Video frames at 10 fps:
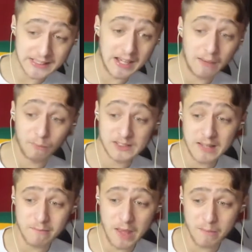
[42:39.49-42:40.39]
I would
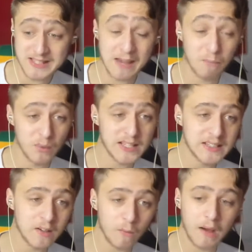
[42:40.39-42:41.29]
say maybe 10 weeks
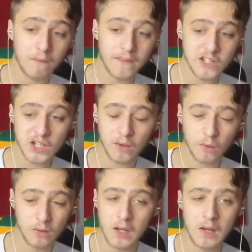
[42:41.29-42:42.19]
ago now on this channel,